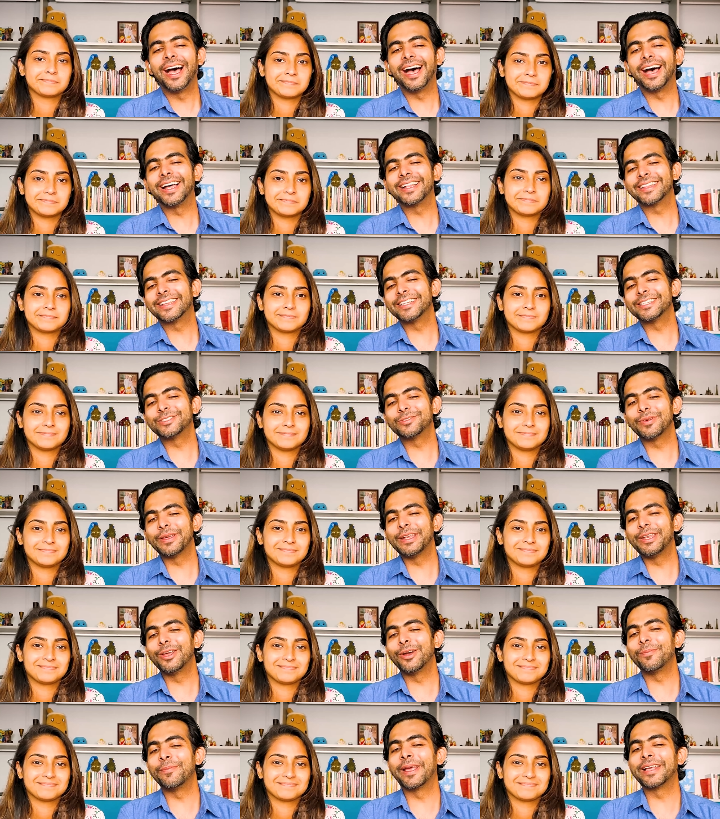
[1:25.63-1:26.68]
Speaker 1: uh, this
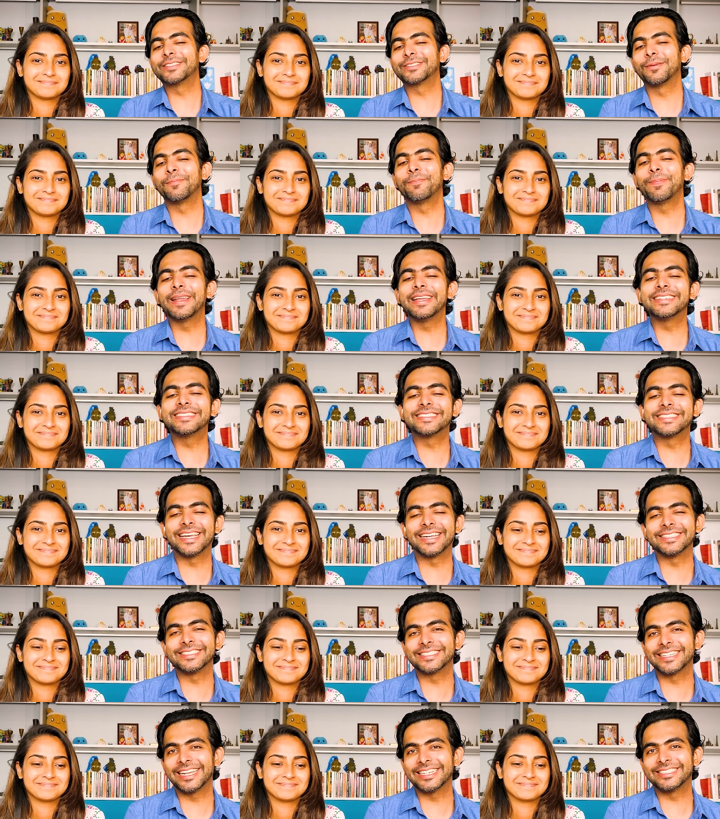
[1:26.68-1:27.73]
video makes complete
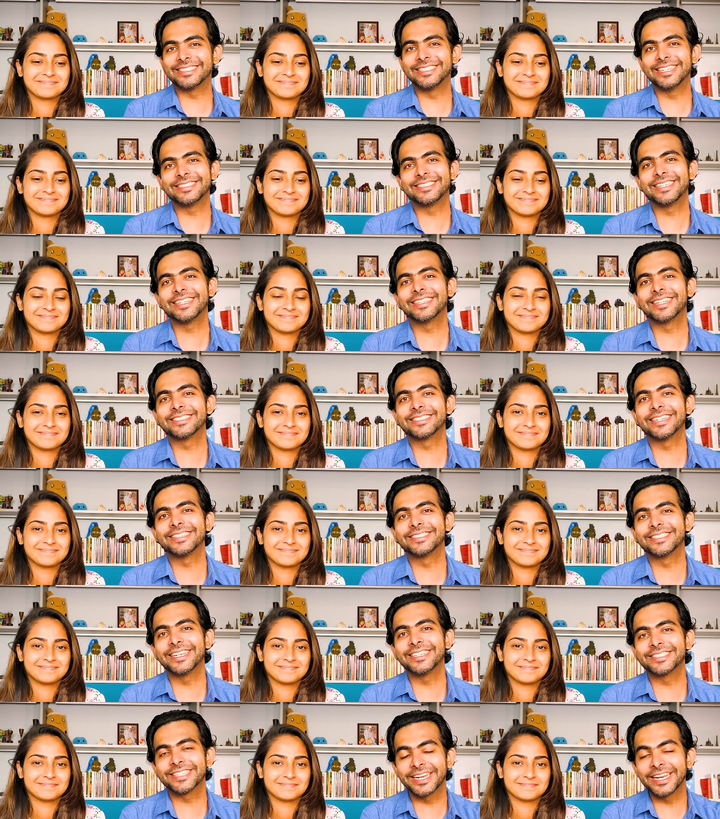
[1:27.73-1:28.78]
sense. Let's just see the
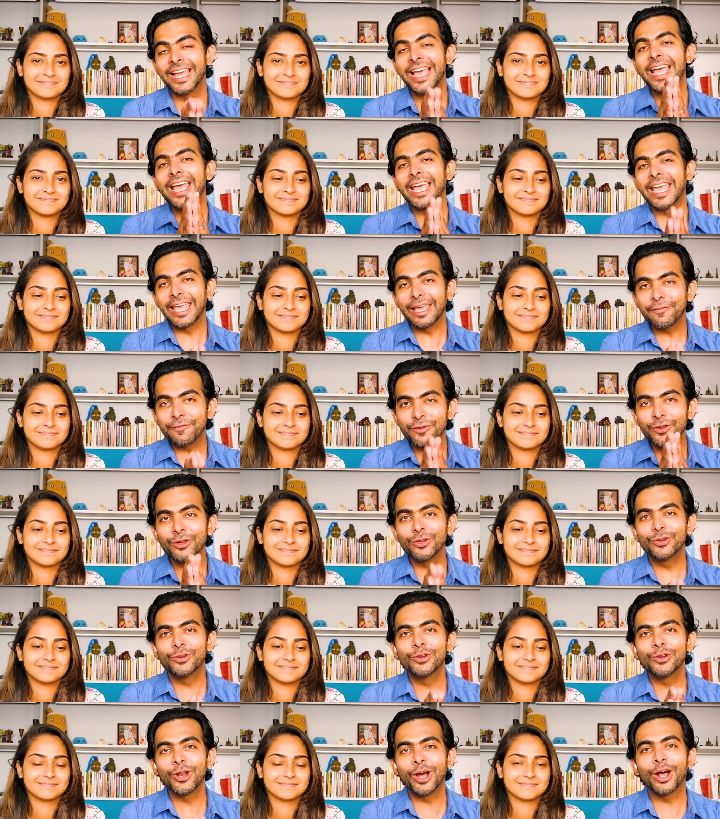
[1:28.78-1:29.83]
sensation. If you
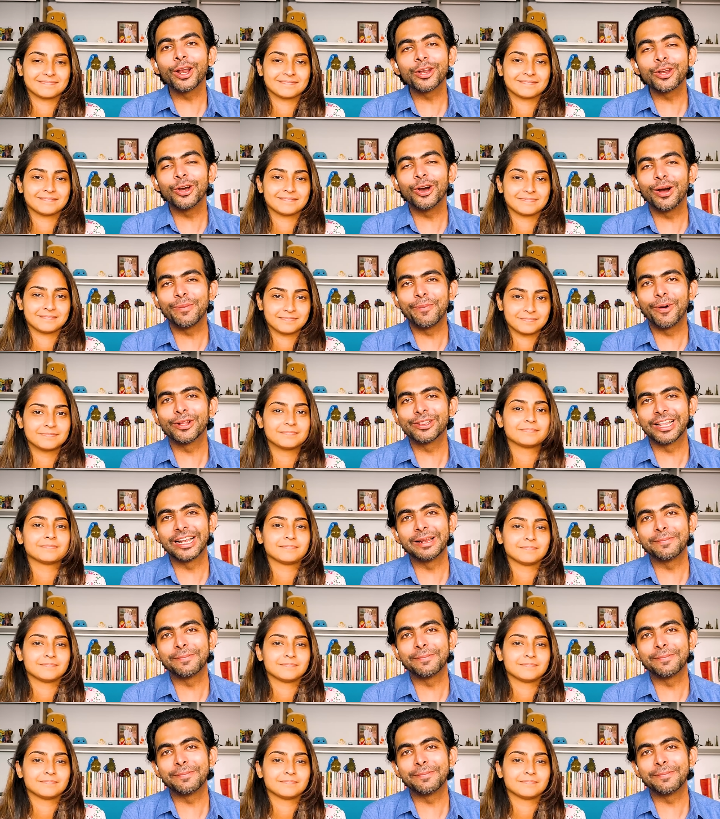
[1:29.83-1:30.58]
do not know about